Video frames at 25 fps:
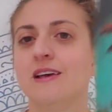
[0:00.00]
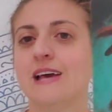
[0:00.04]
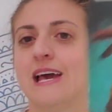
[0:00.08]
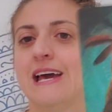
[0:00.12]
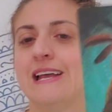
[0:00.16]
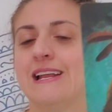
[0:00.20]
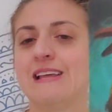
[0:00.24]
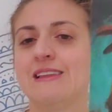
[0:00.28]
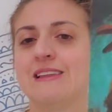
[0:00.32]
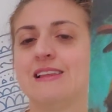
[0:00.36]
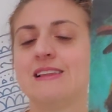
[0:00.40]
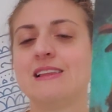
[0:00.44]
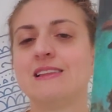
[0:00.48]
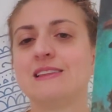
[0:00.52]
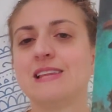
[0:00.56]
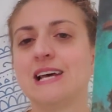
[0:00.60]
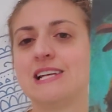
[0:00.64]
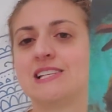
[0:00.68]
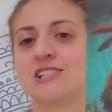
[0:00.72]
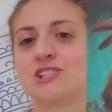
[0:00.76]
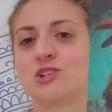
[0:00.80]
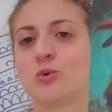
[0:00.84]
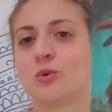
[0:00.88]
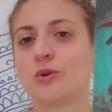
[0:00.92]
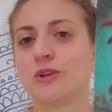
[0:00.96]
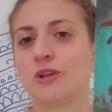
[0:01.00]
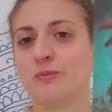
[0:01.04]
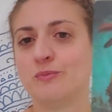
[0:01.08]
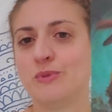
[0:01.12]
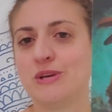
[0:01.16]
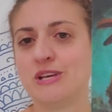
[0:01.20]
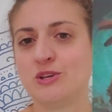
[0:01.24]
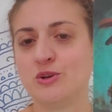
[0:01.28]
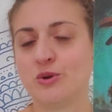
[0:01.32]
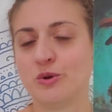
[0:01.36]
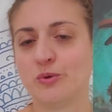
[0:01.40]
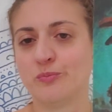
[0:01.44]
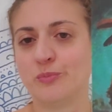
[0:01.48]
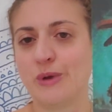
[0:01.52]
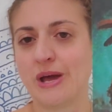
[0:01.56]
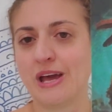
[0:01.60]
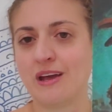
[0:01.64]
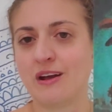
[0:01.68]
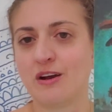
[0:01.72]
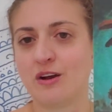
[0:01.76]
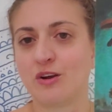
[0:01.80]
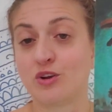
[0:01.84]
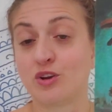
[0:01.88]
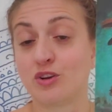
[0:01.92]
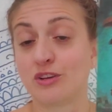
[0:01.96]
and I think that that's going to be your
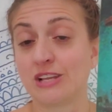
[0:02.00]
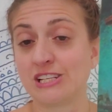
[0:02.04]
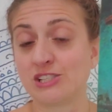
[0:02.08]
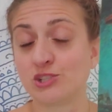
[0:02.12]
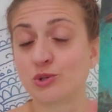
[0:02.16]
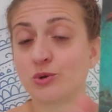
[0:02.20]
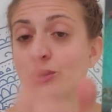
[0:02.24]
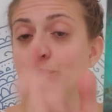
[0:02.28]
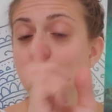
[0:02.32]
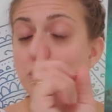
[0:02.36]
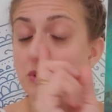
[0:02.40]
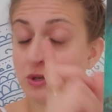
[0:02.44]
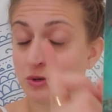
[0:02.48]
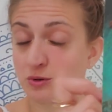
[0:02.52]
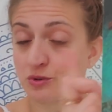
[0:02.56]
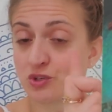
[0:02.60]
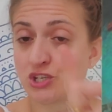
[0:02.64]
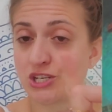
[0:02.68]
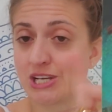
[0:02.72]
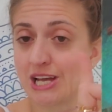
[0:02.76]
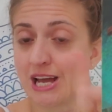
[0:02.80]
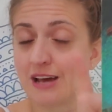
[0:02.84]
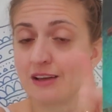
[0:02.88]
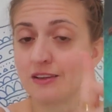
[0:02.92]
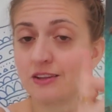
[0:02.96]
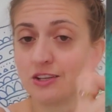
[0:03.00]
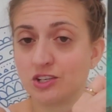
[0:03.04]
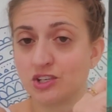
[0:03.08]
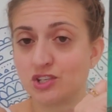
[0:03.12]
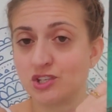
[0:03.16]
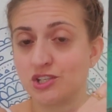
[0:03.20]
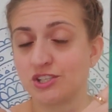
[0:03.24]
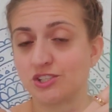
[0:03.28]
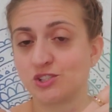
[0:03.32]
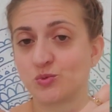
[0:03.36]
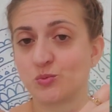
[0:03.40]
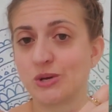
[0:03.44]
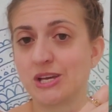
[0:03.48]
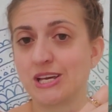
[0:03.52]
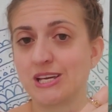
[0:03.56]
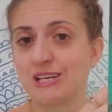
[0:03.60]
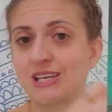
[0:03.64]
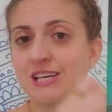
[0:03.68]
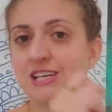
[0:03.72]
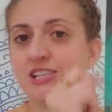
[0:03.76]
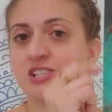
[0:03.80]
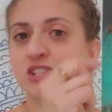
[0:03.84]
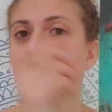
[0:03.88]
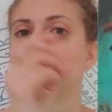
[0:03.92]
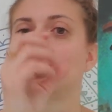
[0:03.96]
bear. That's going to be your challenge this
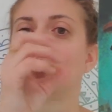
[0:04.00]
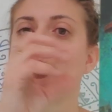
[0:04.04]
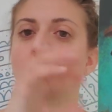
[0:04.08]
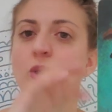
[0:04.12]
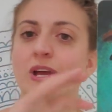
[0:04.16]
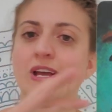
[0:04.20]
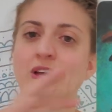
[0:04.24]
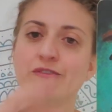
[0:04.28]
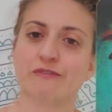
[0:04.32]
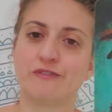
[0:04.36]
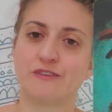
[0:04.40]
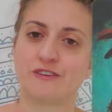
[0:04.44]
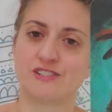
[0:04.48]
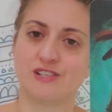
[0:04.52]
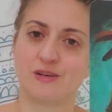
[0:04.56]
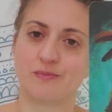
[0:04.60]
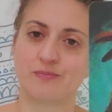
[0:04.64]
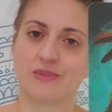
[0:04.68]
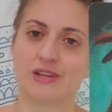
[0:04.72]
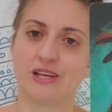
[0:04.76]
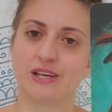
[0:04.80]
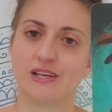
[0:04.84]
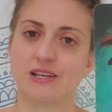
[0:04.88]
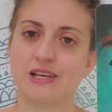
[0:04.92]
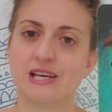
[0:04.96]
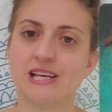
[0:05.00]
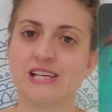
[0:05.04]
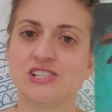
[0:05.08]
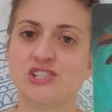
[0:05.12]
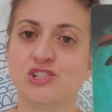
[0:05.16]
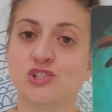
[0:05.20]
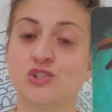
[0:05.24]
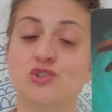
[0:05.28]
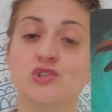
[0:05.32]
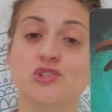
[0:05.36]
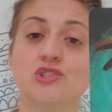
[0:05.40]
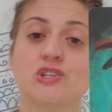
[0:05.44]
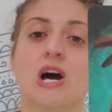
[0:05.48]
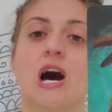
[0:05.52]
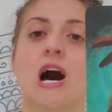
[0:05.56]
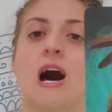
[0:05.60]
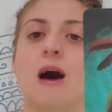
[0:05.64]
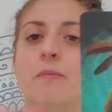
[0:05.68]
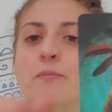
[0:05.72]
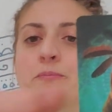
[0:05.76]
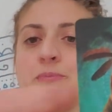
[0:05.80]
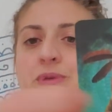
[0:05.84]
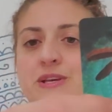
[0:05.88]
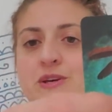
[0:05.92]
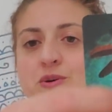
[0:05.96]
week is to wait for something, is to
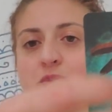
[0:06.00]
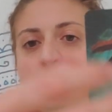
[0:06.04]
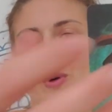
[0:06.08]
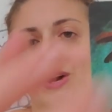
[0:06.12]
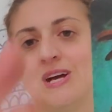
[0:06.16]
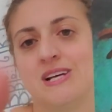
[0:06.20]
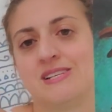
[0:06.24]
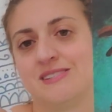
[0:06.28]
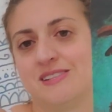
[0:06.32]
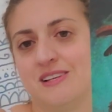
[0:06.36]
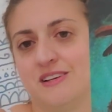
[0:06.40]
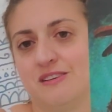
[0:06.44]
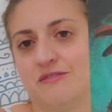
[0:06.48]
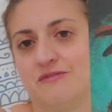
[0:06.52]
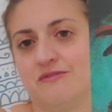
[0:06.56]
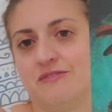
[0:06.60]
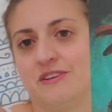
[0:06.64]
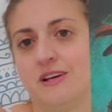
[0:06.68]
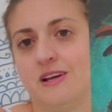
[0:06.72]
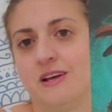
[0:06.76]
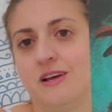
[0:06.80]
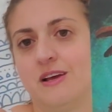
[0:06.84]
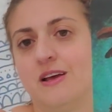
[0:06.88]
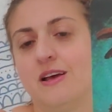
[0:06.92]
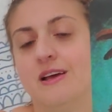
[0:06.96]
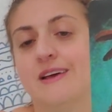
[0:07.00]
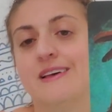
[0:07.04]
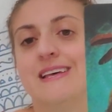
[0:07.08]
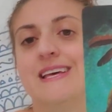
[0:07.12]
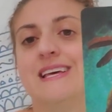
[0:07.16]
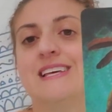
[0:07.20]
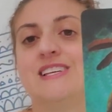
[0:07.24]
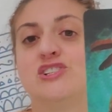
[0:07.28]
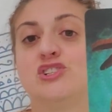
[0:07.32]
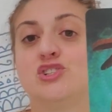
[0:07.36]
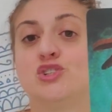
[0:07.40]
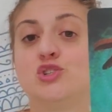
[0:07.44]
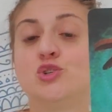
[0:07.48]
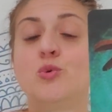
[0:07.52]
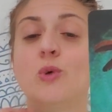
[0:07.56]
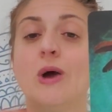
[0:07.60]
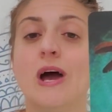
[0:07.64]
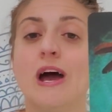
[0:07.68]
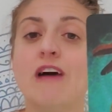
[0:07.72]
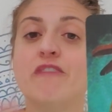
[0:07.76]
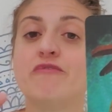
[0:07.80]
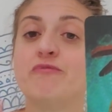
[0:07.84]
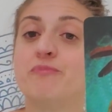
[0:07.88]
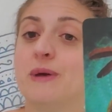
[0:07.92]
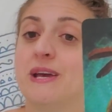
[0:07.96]
not be aggressive, is to
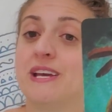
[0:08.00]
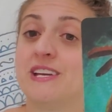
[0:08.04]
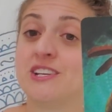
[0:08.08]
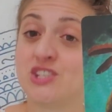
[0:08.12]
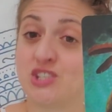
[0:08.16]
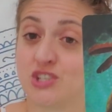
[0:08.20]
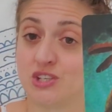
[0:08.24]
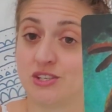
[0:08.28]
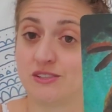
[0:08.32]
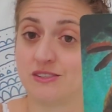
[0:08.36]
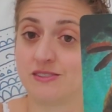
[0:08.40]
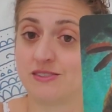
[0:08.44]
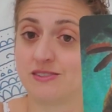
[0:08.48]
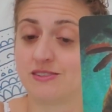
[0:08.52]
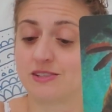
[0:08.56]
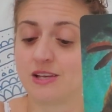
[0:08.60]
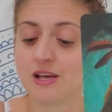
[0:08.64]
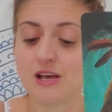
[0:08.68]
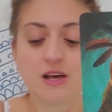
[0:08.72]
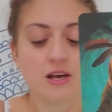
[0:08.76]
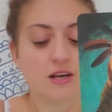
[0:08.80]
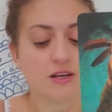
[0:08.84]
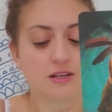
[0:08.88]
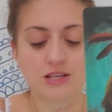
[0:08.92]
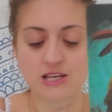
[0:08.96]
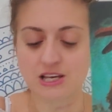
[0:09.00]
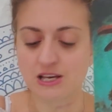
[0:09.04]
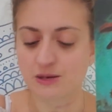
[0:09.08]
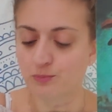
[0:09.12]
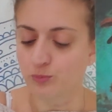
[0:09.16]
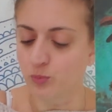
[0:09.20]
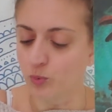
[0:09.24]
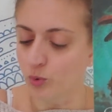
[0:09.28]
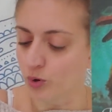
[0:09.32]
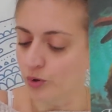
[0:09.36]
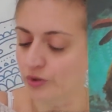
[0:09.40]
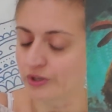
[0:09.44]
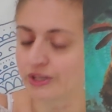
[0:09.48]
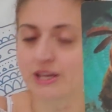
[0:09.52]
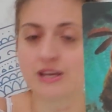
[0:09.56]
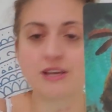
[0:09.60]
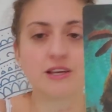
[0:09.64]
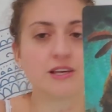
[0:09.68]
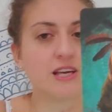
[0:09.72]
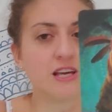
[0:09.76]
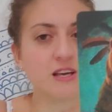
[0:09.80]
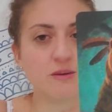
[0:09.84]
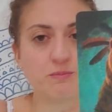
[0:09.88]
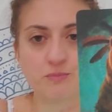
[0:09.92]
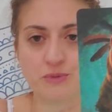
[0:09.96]
have patience. Keep working,
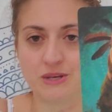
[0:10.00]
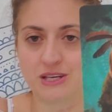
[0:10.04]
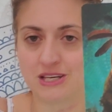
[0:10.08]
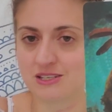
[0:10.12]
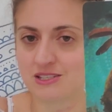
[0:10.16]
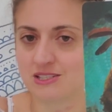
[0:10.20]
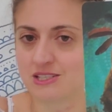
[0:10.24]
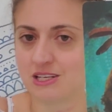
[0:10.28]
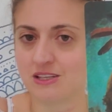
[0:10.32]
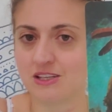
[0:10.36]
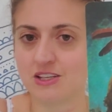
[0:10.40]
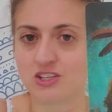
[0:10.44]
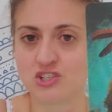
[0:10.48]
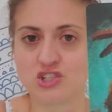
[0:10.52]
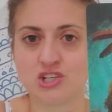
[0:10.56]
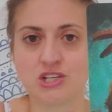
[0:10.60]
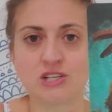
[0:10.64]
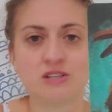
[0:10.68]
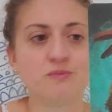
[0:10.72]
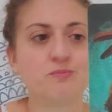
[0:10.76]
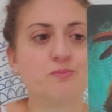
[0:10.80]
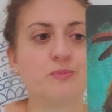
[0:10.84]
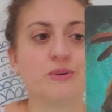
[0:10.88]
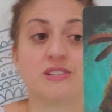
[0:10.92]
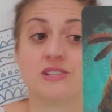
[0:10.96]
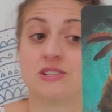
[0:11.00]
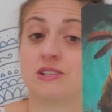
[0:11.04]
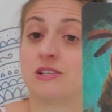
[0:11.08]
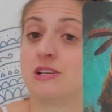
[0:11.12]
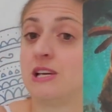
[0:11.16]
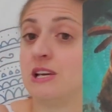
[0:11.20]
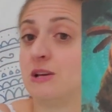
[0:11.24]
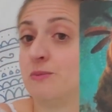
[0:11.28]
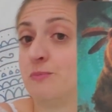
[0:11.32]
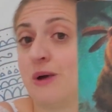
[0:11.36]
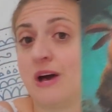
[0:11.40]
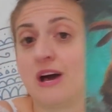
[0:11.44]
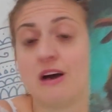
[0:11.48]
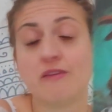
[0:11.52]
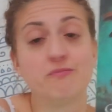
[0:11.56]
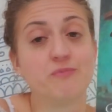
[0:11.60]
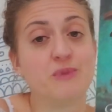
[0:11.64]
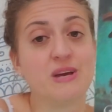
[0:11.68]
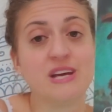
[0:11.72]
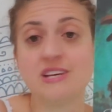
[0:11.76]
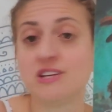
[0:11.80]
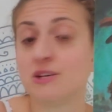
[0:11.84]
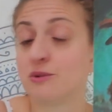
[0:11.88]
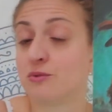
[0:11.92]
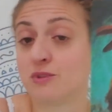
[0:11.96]
keep being diligent, but to keep have
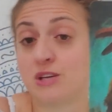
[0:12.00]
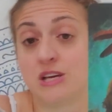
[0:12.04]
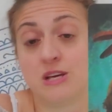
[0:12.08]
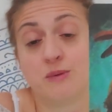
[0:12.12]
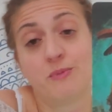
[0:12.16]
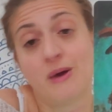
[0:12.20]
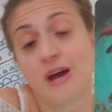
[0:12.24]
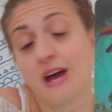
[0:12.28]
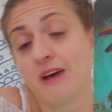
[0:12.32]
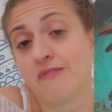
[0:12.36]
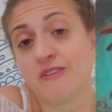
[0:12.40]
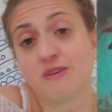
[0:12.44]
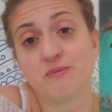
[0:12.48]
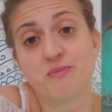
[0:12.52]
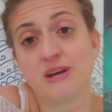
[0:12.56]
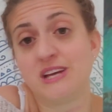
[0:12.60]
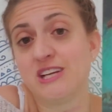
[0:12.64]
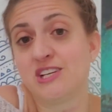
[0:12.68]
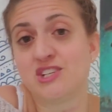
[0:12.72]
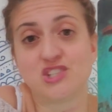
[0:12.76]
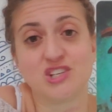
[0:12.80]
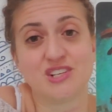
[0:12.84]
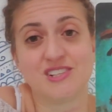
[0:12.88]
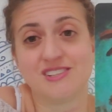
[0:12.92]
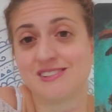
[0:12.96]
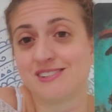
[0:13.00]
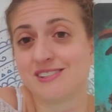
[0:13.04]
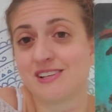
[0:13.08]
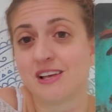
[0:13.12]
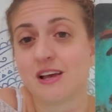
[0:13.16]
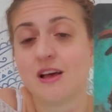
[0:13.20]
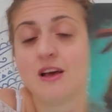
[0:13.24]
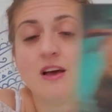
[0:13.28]
pa- keep having patience